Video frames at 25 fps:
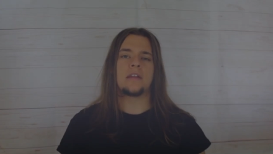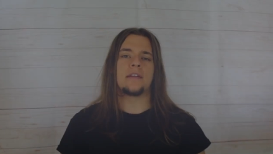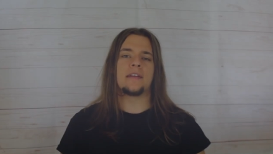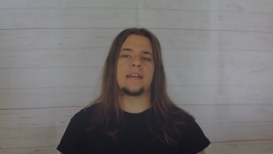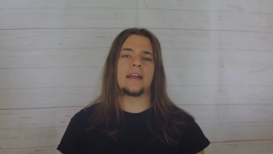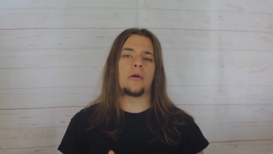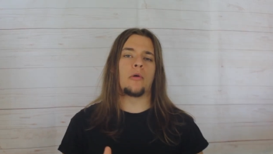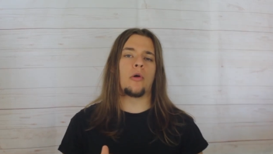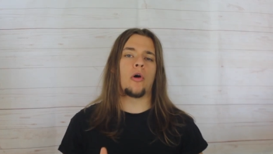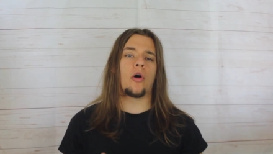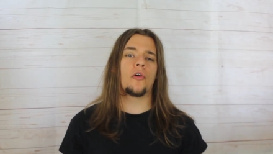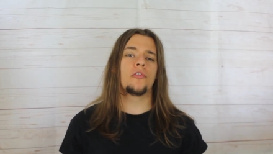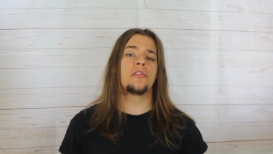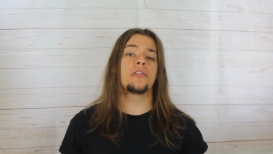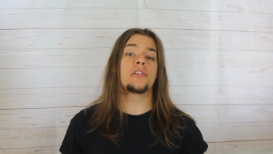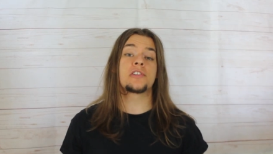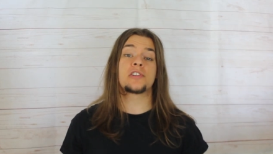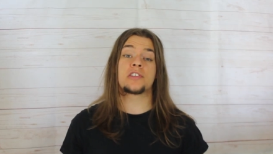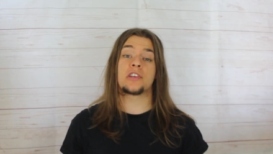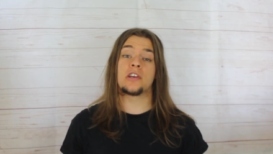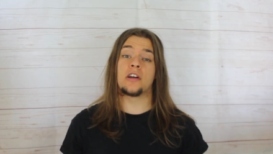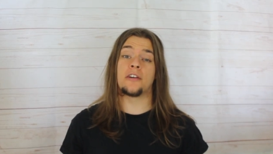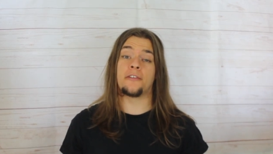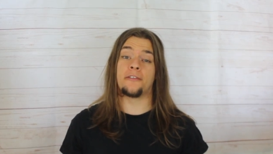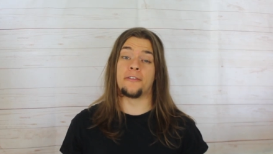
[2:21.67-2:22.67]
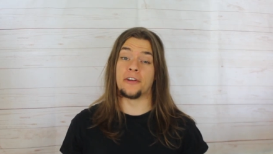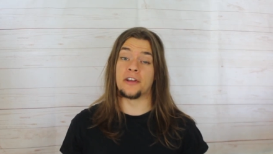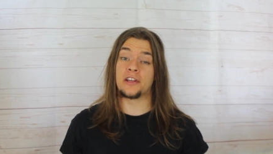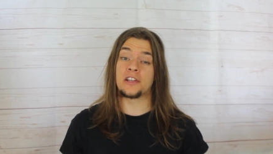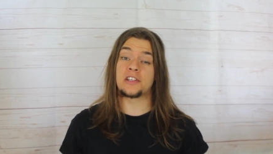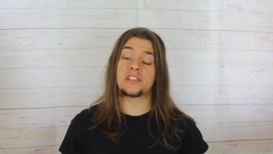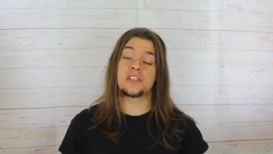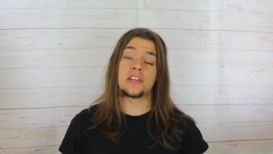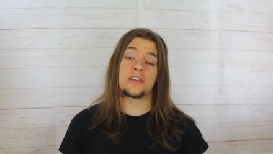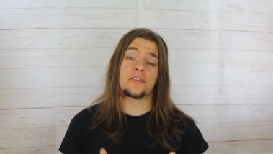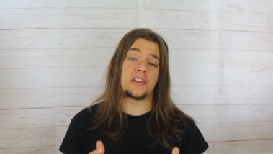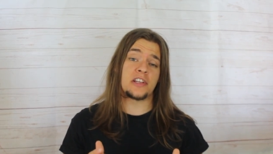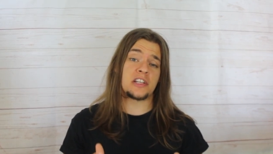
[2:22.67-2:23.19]
Now on the
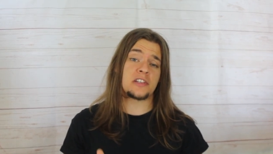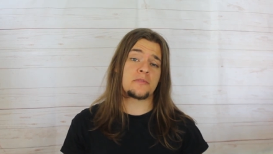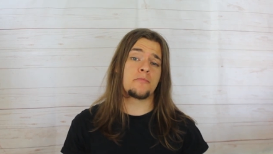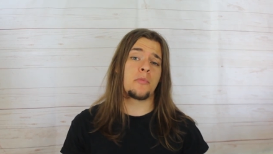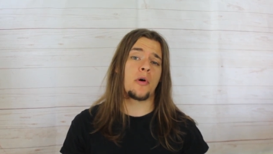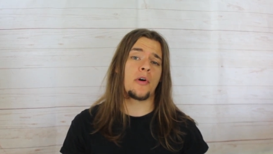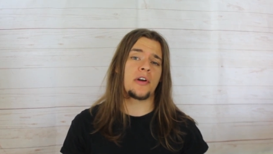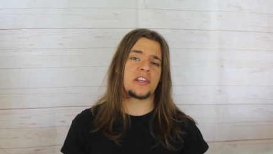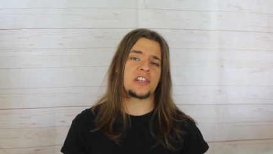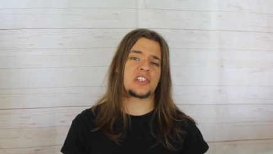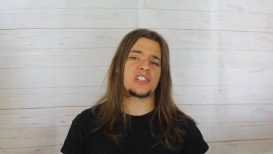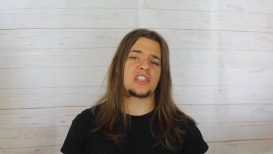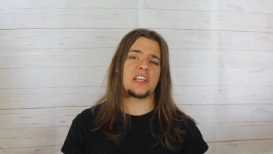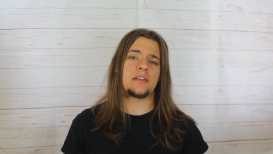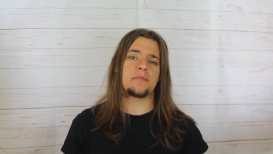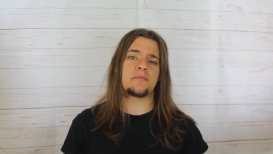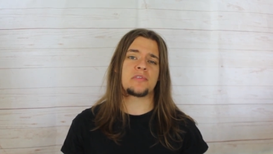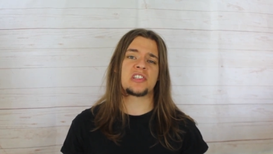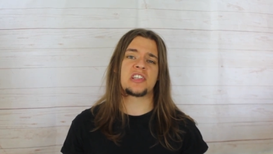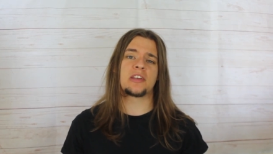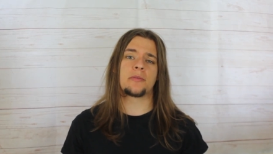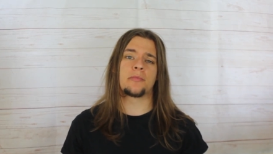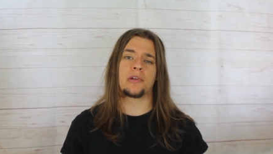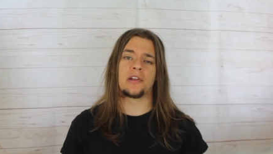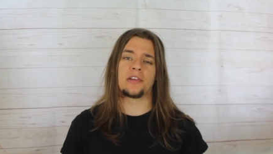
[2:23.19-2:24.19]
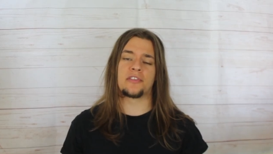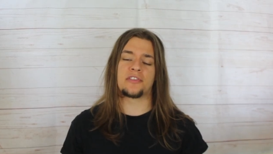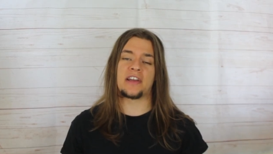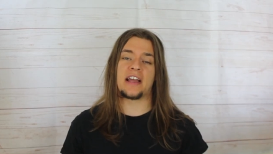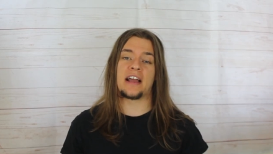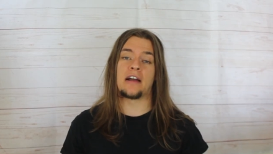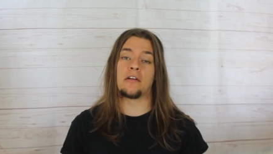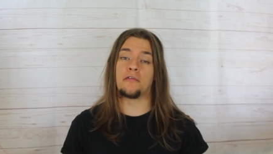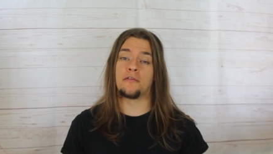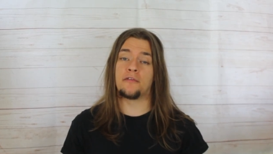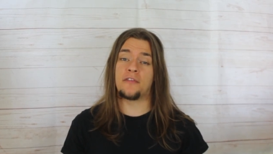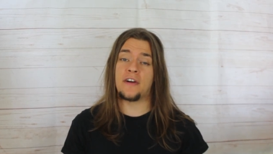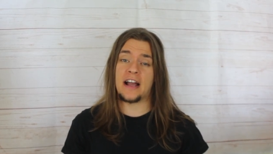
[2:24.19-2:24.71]
surface, this might seem similar to
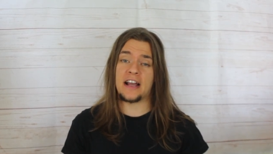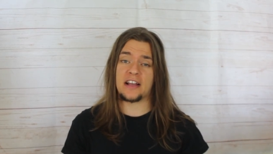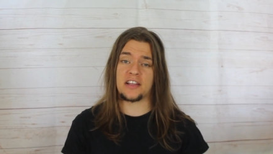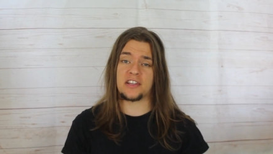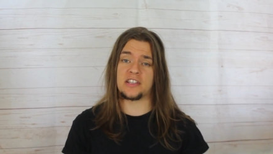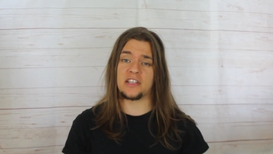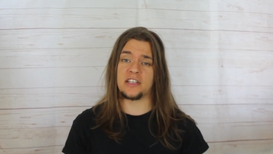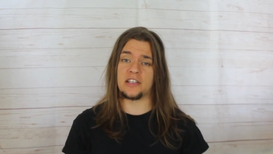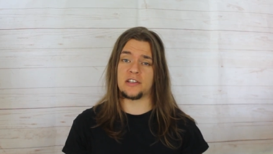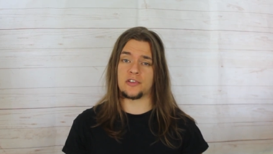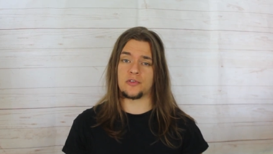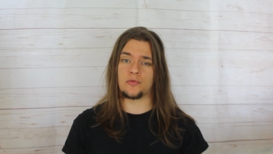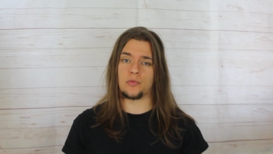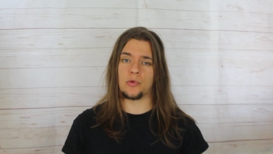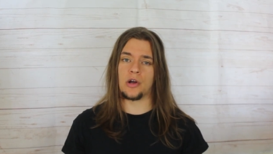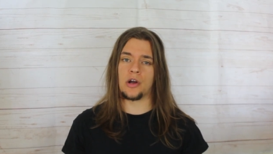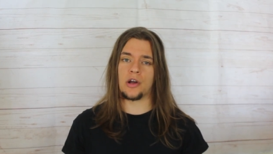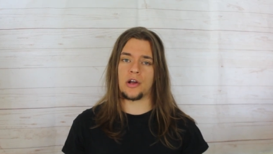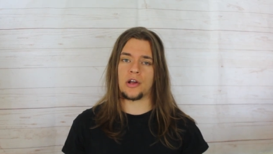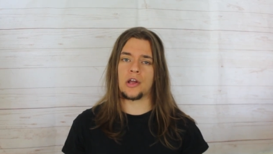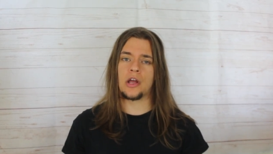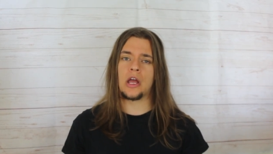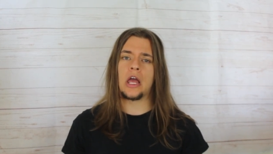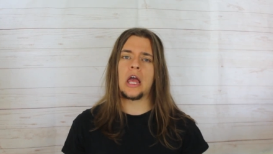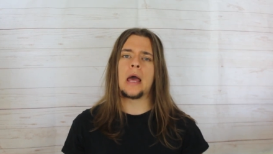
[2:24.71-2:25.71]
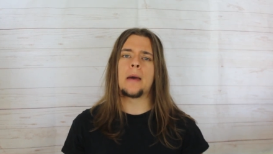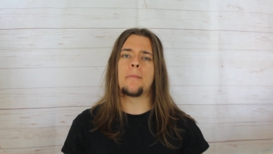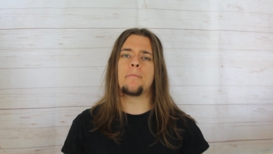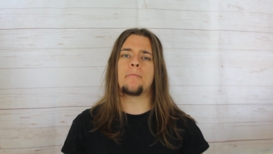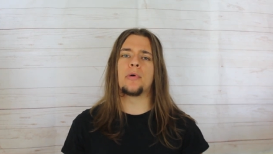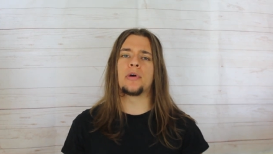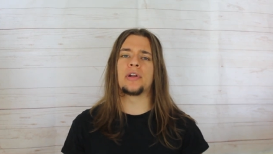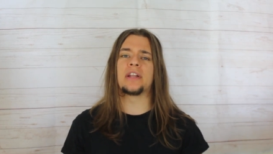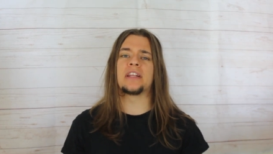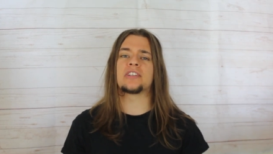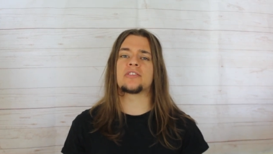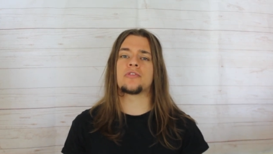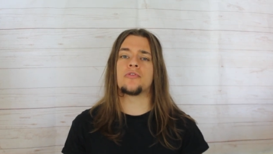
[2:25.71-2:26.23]
how vaccines work,
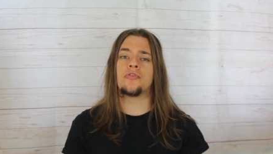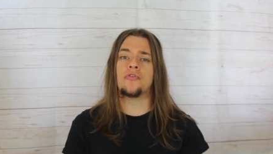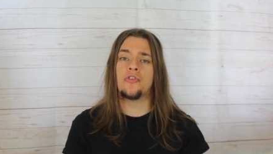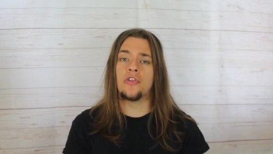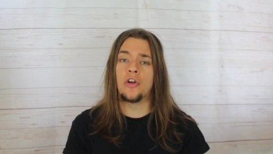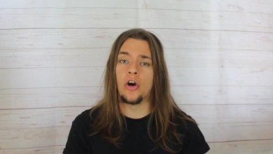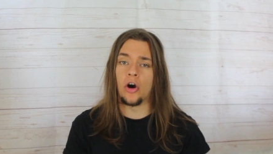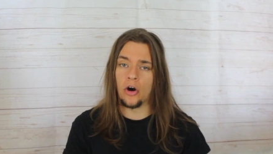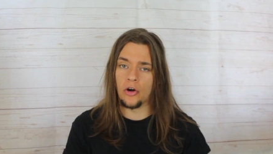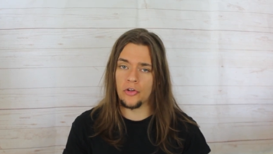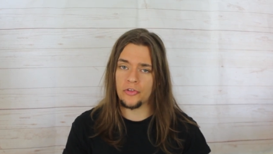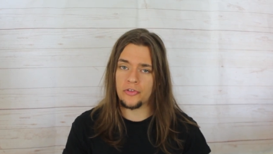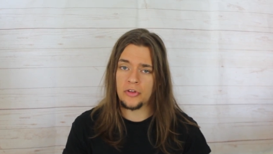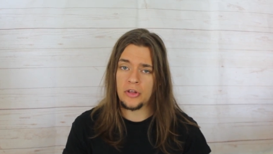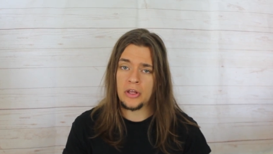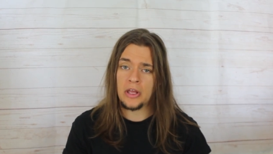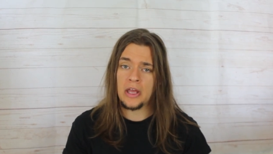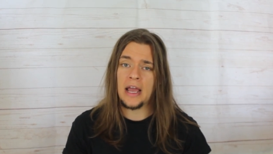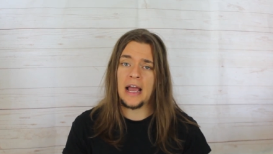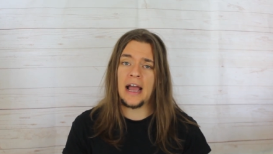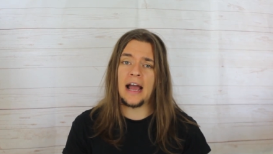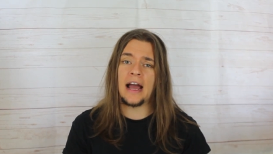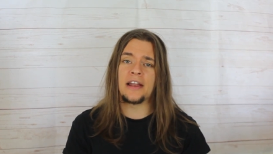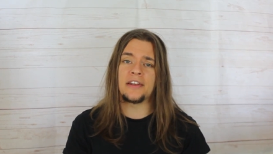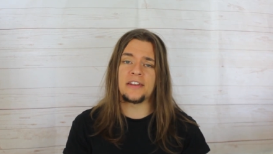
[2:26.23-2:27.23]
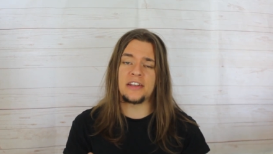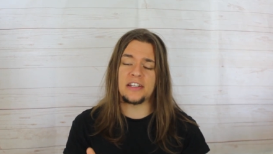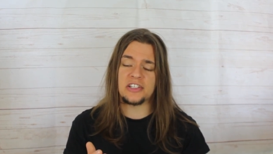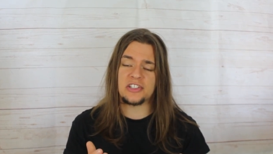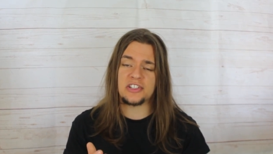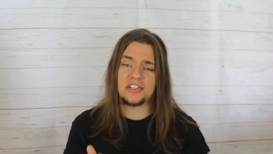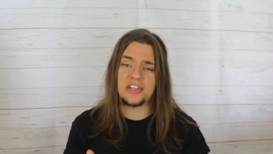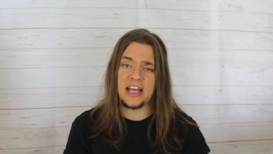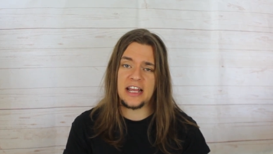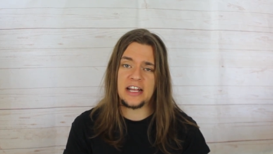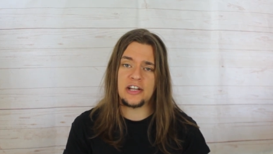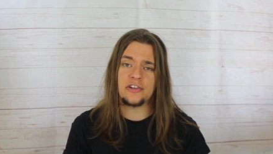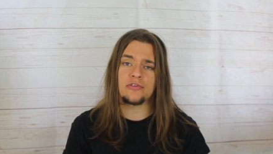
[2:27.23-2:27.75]
but it's not, and it's
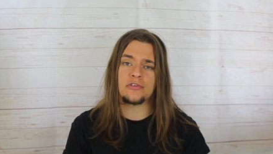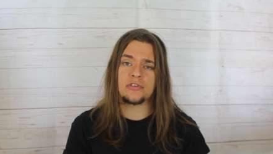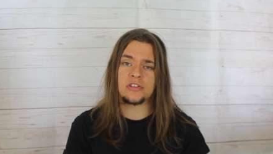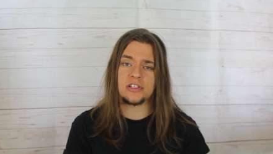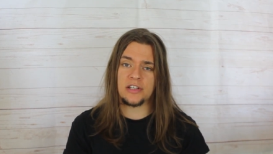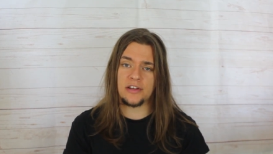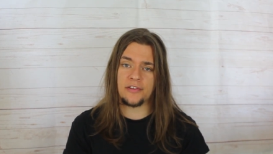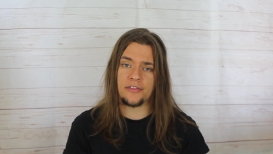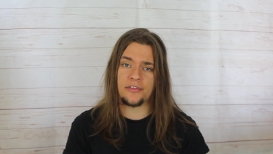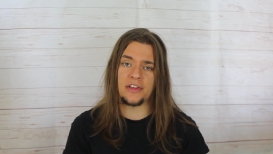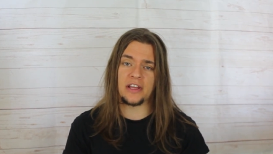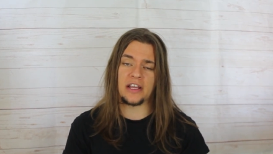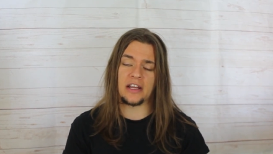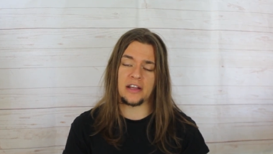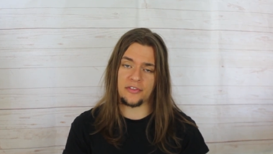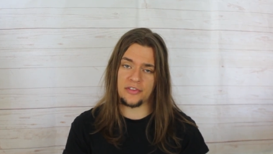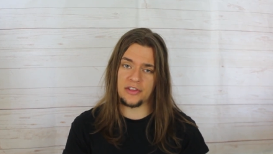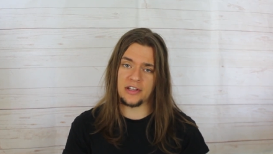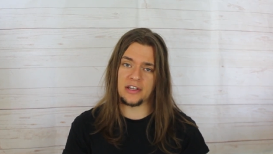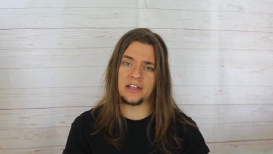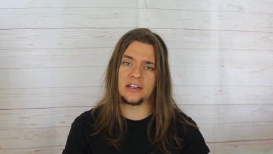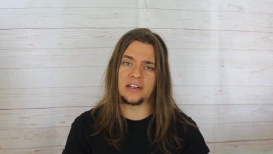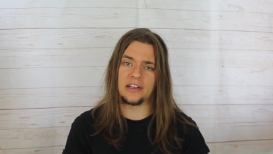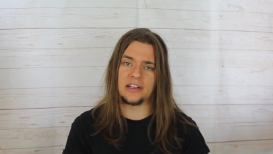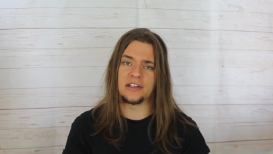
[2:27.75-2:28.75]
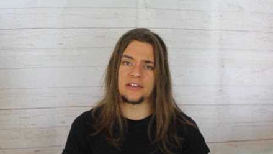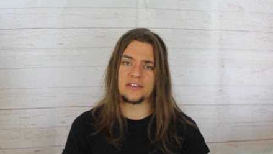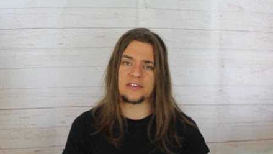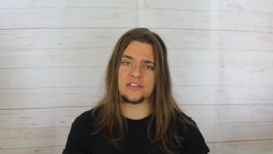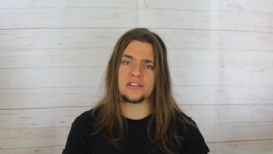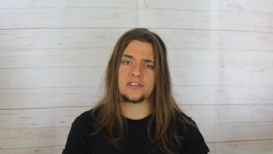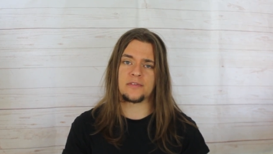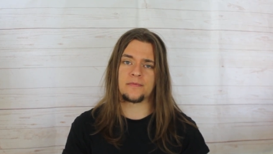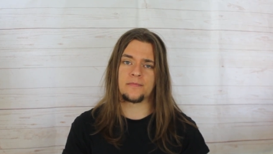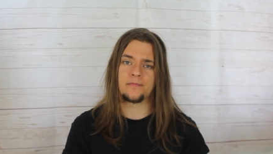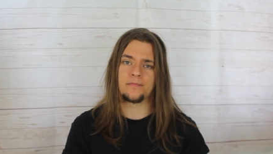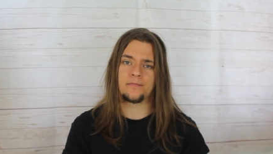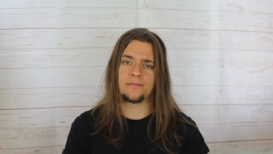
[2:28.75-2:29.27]
dangerous to think that it
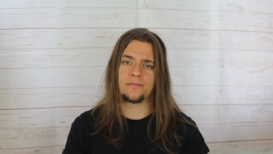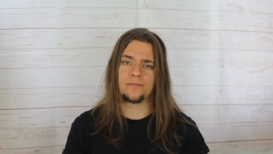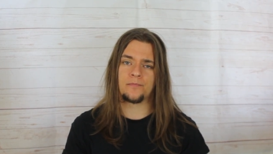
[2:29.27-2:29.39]
is.